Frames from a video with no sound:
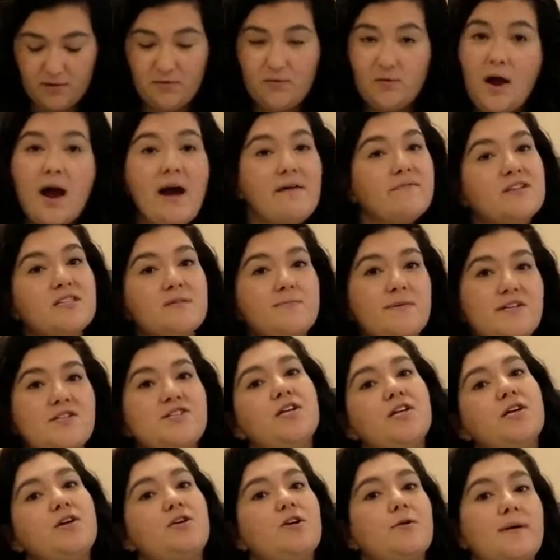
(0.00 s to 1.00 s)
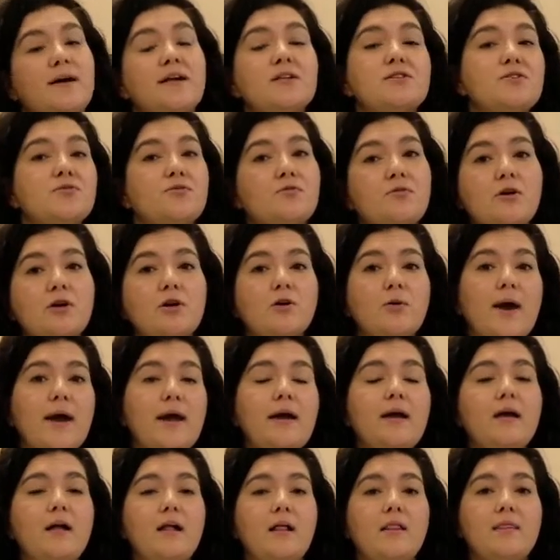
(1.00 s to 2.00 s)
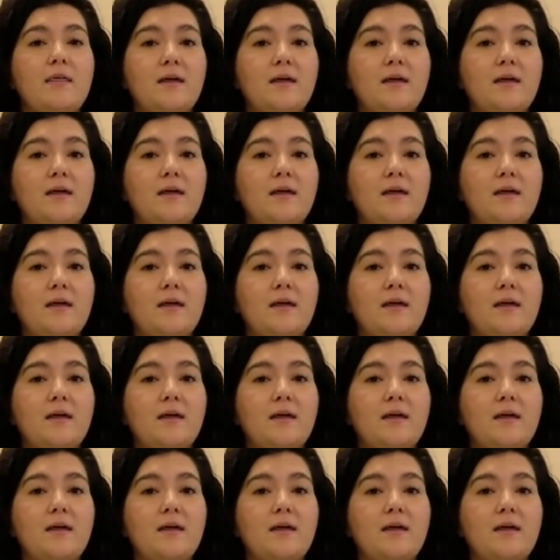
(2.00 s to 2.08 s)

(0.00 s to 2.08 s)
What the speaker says: If you have a sponge that you're about to throw away,